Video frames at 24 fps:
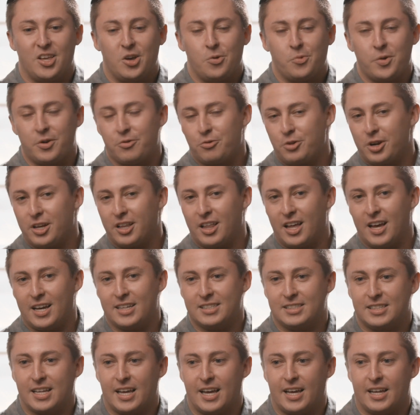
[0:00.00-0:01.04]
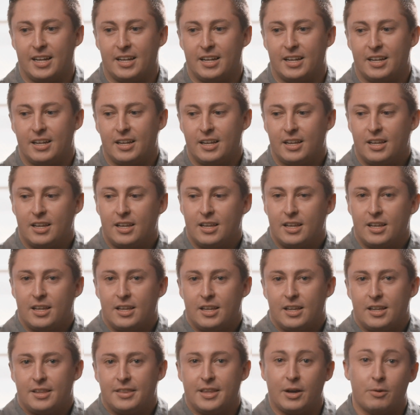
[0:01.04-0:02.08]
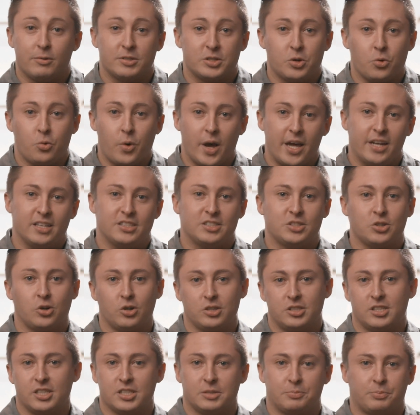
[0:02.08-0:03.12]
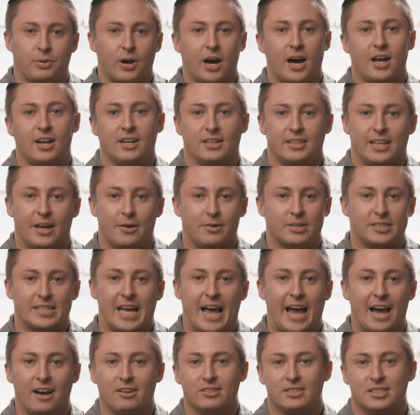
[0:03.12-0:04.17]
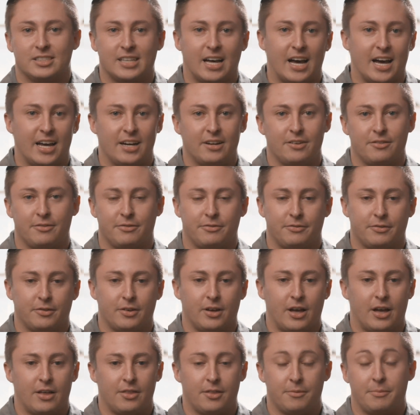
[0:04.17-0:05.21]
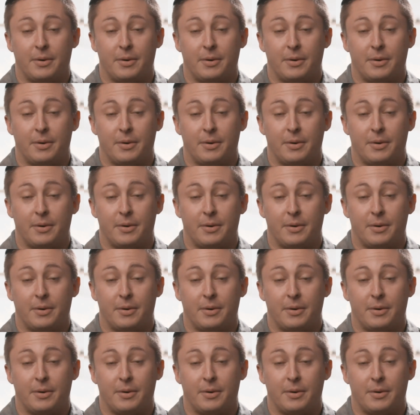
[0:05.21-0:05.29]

We realized that there was a way to source this product that was outside of the